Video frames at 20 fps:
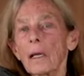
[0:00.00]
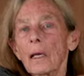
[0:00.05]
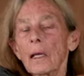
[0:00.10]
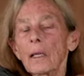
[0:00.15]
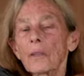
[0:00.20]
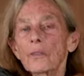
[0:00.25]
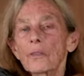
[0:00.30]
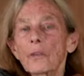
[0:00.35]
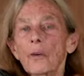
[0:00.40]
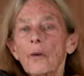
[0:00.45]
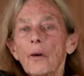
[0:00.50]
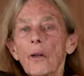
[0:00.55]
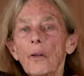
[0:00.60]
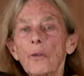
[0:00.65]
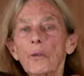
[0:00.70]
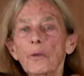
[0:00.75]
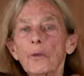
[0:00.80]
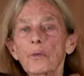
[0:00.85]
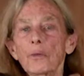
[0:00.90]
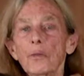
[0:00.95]
It's
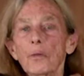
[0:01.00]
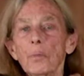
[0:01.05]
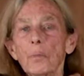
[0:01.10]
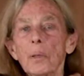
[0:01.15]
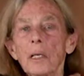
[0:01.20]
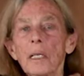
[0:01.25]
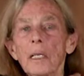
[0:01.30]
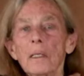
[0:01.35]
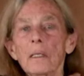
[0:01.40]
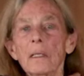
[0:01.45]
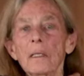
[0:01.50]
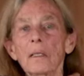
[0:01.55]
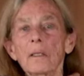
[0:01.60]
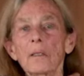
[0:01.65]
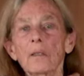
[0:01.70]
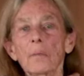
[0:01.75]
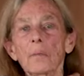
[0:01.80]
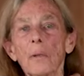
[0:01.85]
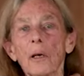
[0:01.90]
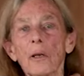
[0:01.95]
called the
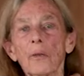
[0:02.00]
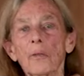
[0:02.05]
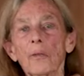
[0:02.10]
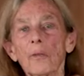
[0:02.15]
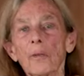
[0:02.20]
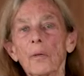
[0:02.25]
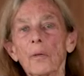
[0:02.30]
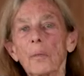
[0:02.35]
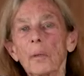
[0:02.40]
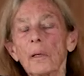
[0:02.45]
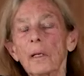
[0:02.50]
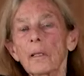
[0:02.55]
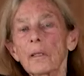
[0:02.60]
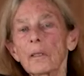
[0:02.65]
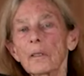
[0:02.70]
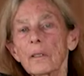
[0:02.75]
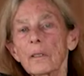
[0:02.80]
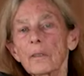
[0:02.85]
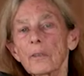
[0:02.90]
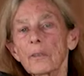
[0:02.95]
trapezius muscle
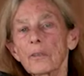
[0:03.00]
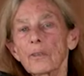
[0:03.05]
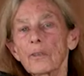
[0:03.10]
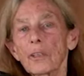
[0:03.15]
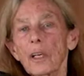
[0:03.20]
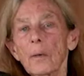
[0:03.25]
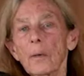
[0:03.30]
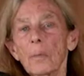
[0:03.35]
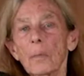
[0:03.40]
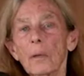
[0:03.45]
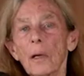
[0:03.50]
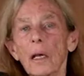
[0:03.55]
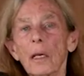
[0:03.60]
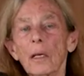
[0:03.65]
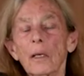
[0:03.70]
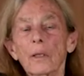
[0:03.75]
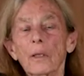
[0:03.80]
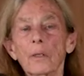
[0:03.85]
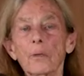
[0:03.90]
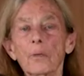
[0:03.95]
because it's shaped
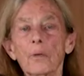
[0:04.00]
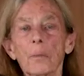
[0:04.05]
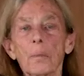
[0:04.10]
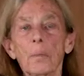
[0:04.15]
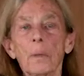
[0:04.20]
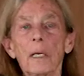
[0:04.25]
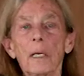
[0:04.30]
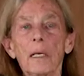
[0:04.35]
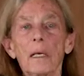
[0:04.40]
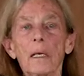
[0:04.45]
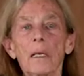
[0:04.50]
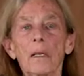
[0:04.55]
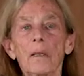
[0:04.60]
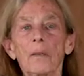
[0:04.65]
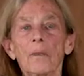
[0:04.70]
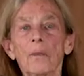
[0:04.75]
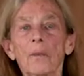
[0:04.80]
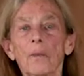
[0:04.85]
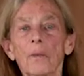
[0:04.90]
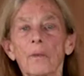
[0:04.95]
like a trapeze.